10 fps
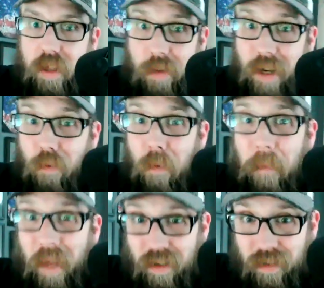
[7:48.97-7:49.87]
That would help
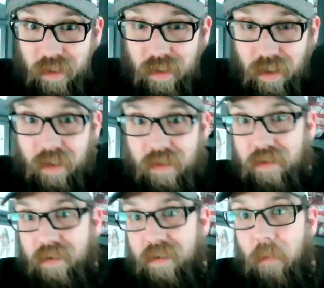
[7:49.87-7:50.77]
immensely to get
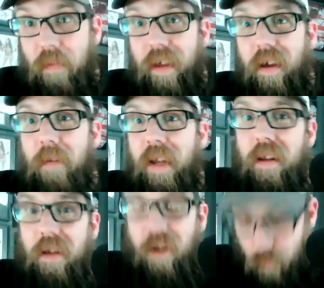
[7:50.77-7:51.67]
just something coming
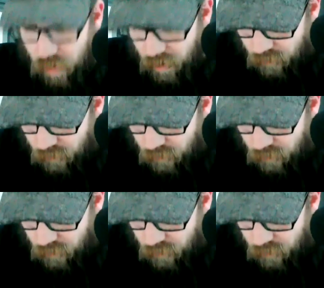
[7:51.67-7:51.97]
in to help pay